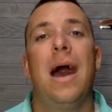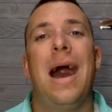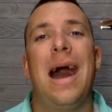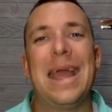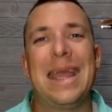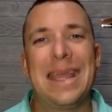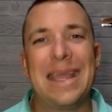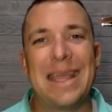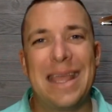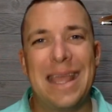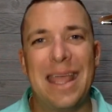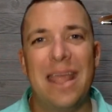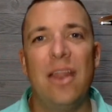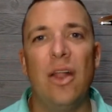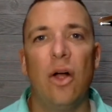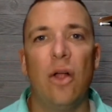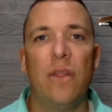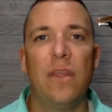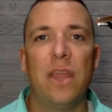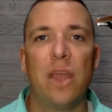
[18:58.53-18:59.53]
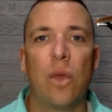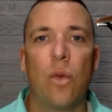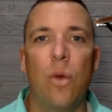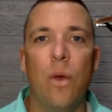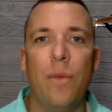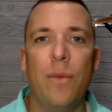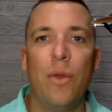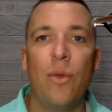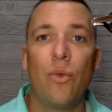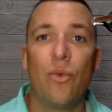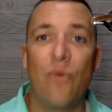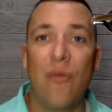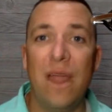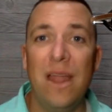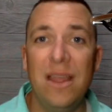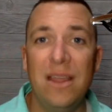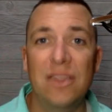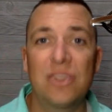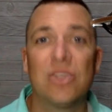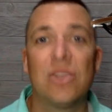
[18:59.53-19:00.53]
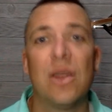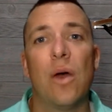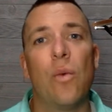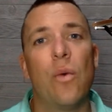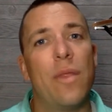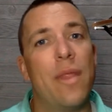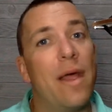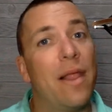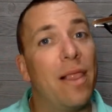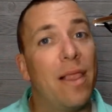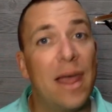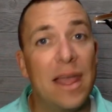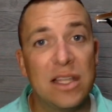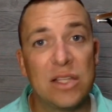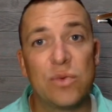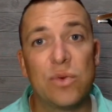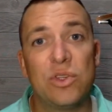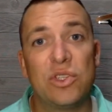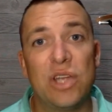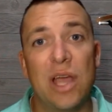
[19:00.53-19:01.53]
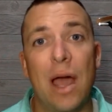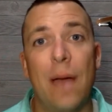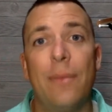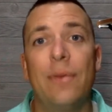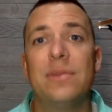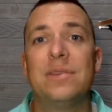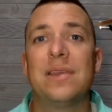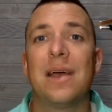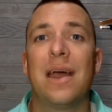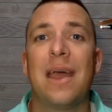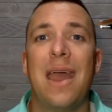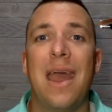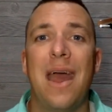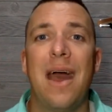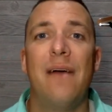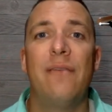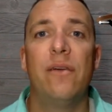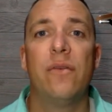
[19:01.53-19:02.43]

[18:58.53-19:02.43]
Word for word: I can get all the equipment ready so that when the light switch happens, I have